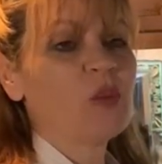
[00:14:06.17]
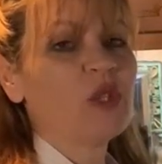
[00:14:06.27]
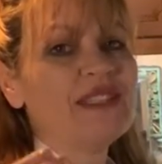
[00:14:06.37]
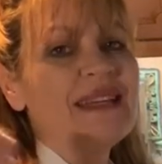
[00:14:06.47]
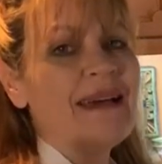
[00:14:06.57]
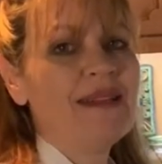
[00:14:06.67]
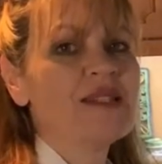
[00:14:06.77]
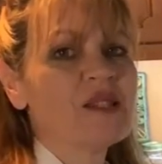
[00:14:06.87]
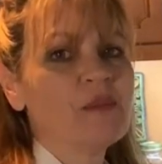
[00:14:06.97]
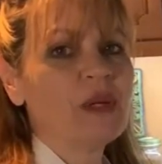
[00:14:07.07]
more
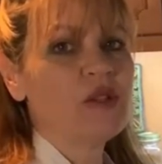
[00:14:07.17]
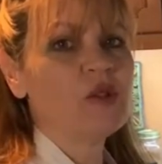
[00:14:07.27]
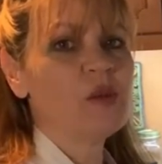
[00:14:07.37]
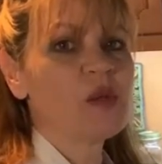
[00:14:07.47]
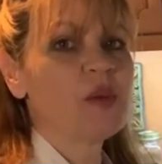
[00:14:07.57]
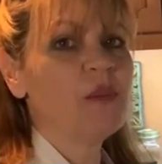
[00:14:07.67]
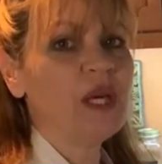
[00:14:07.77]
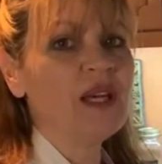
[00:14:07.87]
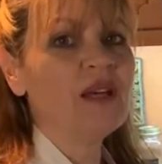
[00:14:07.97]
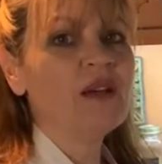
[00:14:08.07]
intense my dreams can
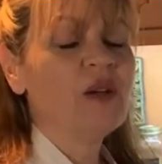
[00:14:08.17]
be.